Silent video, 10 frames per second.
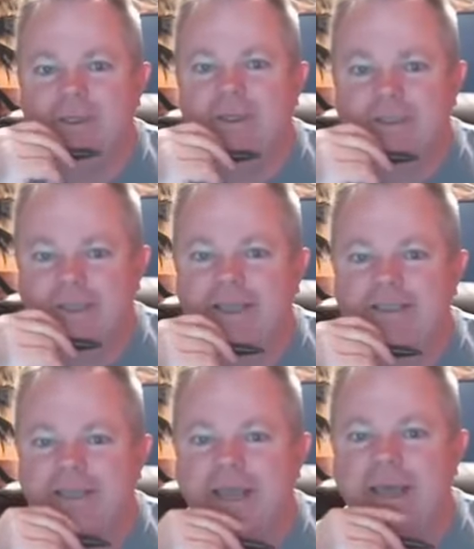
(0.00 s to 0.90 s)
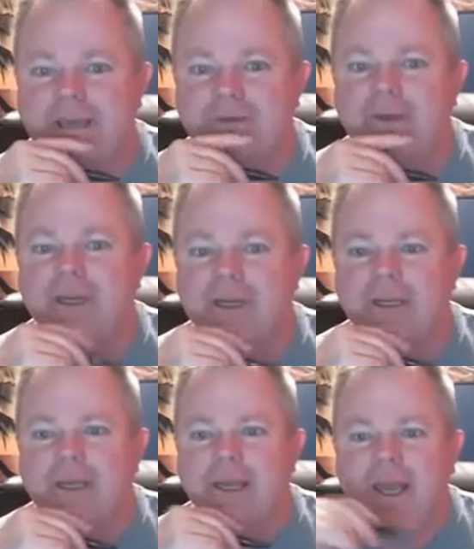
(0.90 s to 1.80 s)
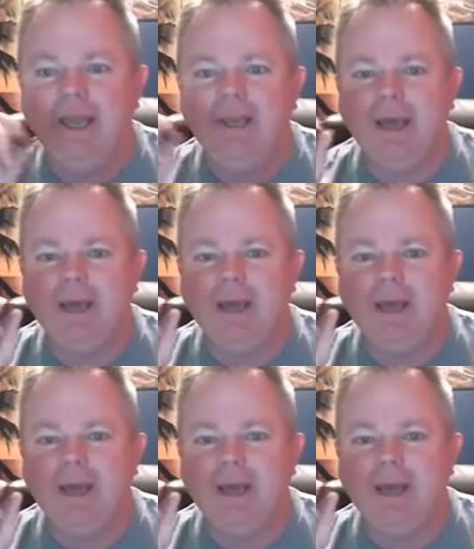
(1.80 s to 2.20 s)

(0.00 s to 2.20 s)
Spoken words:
text ads? Really? And